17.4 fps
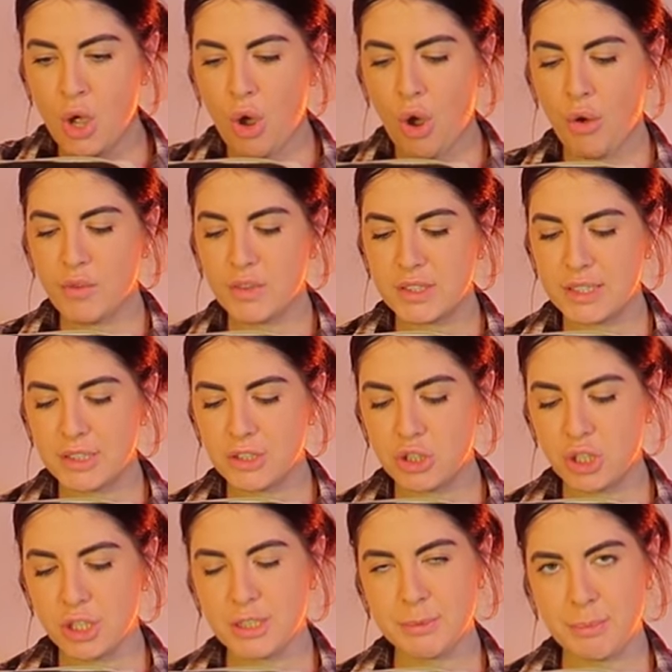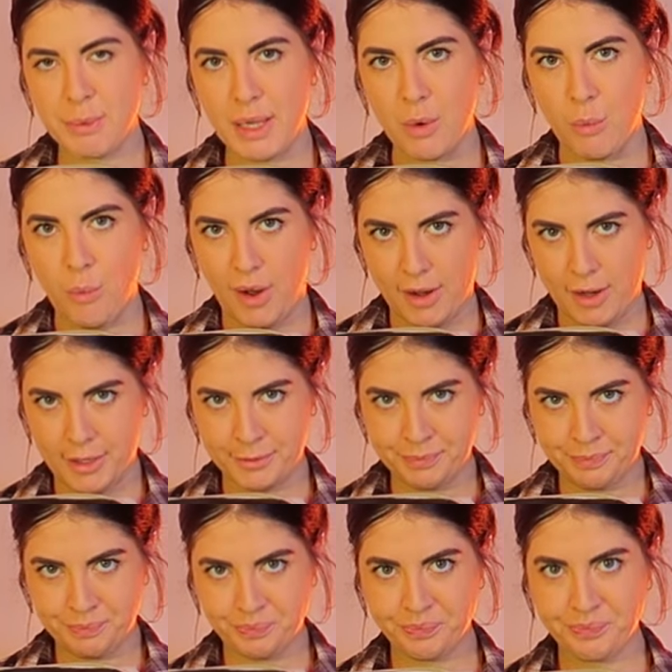Obviously, just be aware
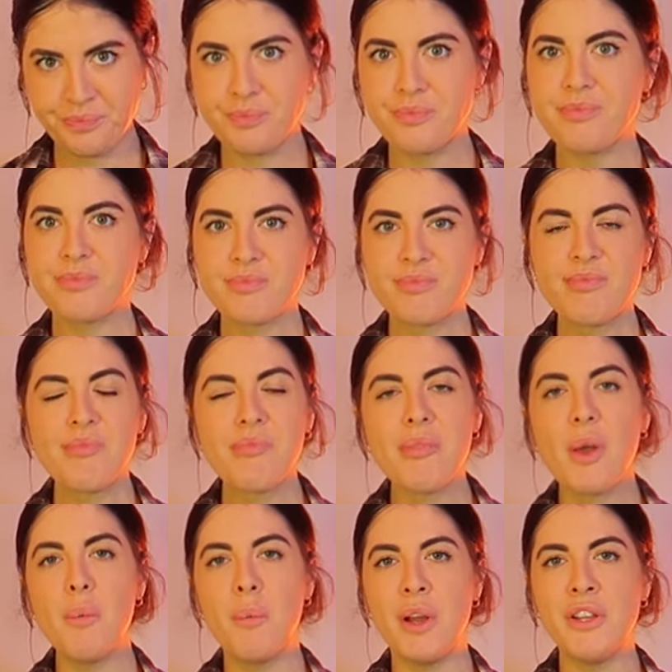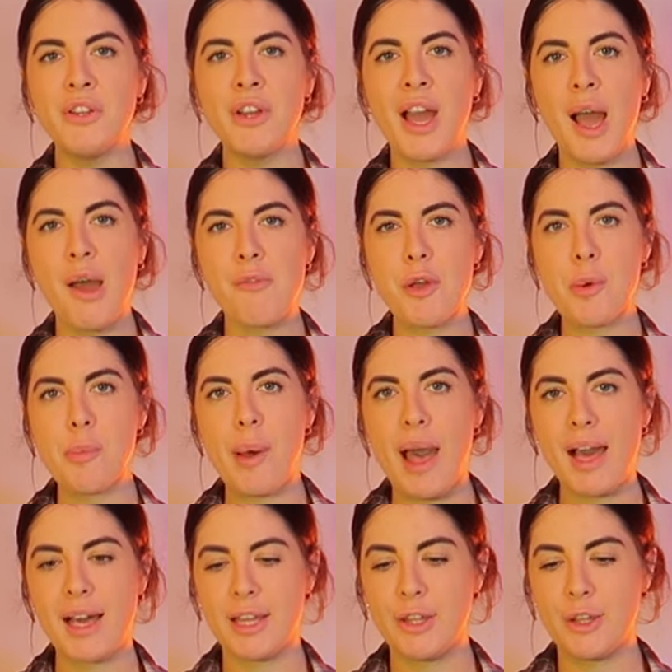when you have your
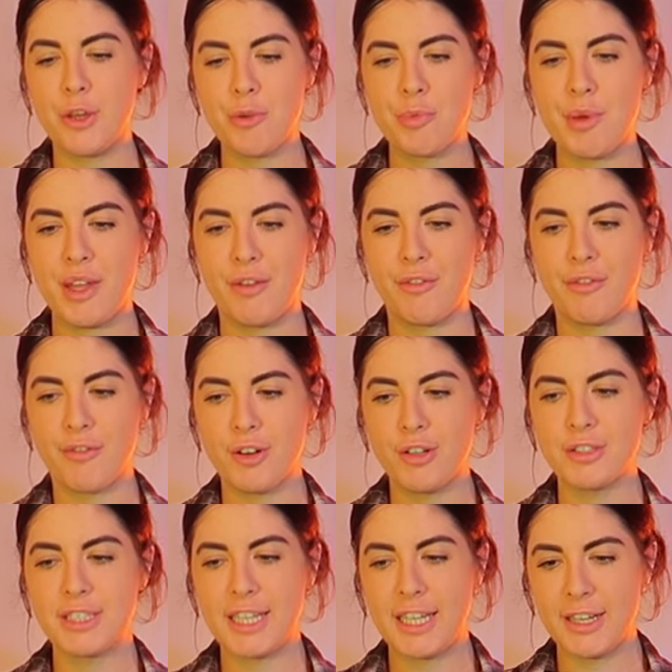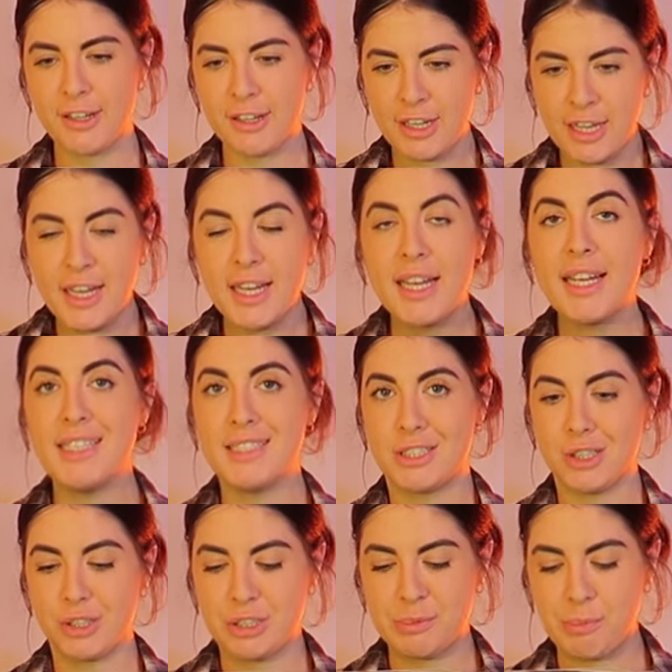packing cube in front here, it
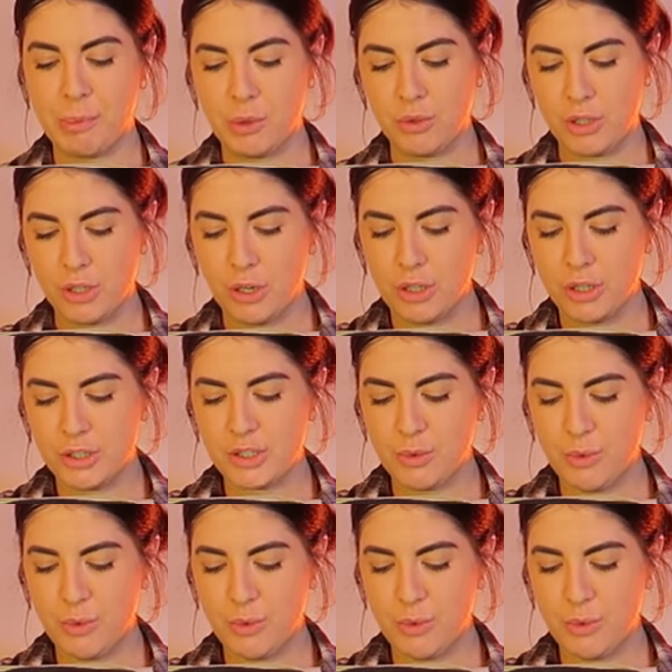does bulk it out.